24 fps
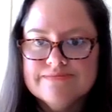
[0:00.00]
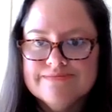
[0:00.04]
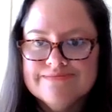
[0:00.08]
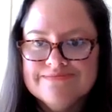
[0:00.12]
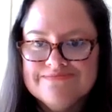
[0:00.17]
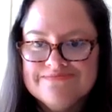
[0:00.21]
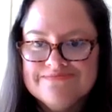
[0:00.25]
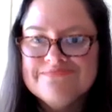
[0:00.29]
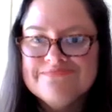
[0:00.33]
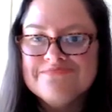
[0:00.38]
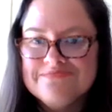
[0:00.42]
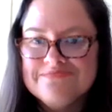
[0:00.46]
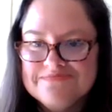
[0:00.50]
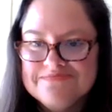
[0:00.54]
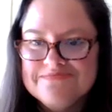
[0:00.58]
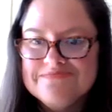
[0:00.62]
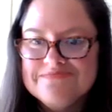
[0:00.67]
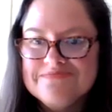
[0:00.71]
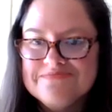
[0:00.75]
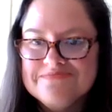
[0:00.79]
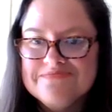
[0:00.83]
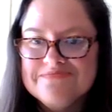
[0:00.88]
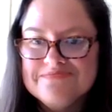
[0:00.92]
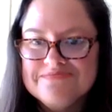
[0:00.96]

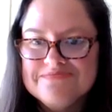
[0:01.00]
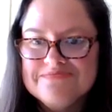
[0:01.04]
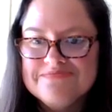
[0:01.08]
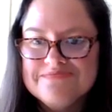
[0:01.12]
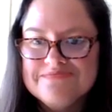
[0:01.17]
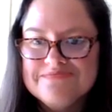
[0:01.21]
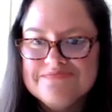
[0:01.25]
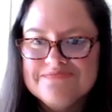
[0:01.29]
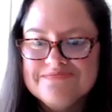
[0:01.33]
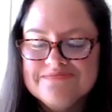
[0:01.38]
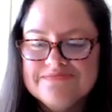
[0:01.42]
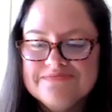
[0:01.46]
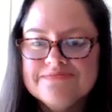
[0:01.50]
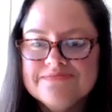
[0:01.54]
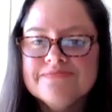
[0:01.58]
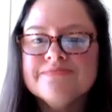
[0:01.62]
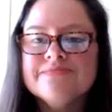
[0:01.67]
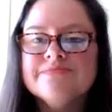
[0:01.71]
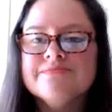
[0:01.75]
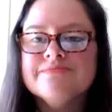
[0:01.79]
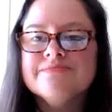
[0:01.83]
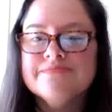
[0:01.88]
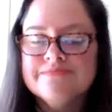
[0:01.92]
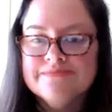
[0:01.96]

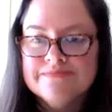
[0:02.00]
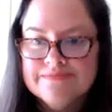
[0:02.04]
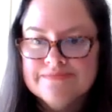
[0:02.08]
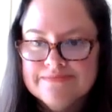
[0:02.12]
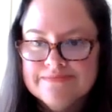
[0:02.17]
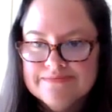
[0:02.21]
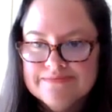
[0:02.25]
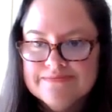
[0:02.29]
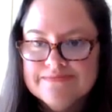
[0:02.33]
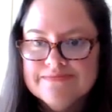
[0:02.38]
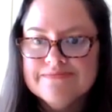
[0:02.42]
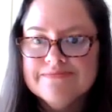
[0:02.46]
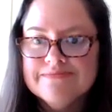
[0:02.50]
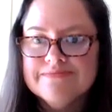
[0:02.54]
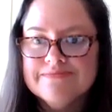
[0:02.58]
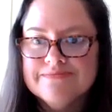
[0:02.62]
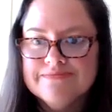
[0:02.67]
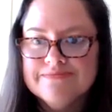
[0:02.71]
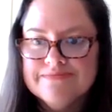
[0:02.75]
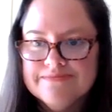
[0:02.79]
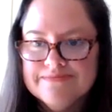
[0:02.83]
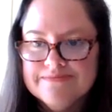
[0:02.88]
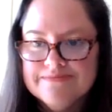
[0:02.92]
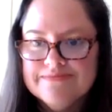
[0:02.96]

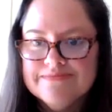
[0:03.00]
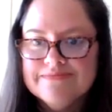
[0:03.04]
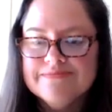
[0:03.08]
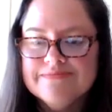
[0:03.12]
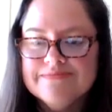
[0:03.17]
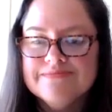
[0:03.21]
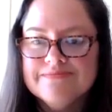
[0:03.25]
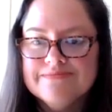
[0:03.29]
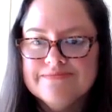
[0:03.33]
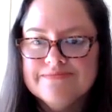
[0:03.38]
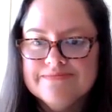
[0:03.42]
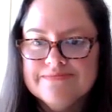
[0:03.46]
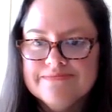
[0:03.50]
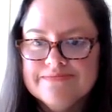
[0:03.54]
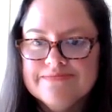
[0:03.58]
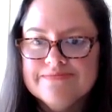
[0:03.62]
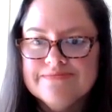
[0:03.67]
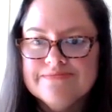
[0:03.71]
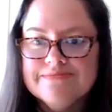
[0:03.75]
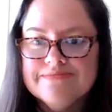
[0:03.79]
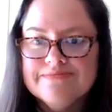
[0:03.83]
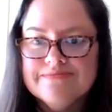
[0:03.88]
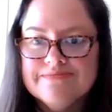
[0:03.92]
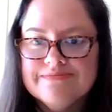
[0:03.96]

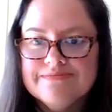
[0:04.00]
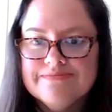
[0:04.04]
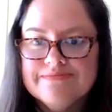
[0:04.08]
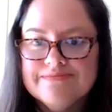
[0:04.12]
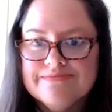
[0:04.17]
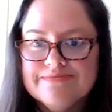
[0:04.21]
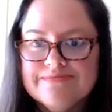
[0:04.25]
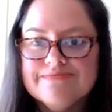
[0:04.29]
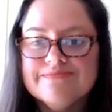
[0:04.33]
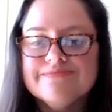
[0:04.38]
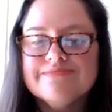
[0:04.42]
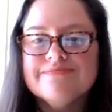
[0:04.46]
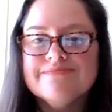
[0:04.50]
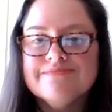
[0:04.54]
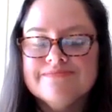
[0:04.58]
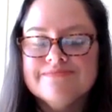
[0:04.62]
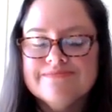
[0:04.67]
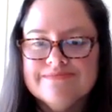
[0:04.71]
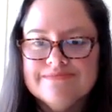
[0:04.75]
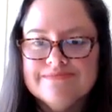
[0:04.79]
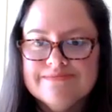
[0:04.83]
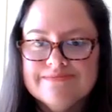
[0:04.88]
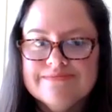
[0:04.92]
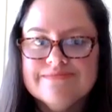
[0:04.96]

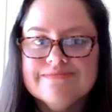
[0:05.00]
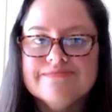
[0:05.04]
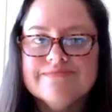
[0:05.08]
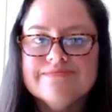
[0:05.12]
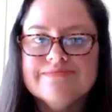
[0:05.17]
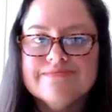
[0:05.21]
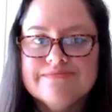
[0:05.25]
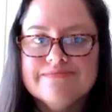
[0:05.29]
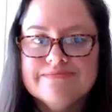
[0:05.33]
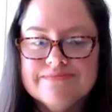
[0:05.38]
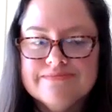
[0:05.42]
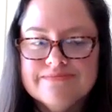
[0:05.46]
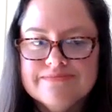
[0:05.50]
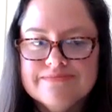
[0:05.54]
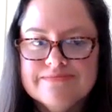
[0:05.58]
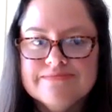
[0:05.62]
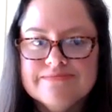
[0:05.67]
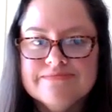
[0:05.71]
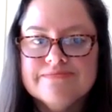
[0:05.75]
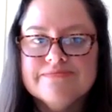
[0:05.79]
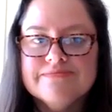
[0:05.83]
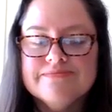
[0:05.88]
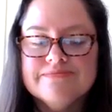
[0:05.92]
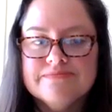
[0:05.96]

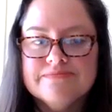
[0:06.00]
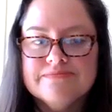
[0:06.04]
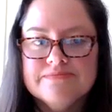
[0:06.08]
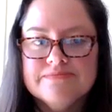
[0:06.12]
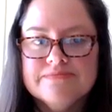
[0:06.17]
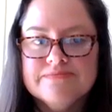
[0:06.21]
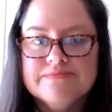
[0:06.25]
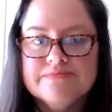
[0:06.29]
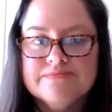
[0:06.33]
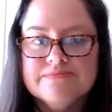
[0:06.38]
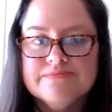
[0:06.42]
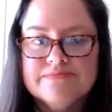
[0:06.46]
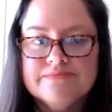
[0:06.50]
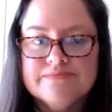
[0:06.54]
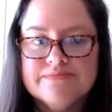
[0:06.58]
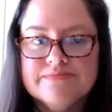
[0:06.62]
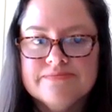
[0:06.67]
No words are spoken by the person on screen.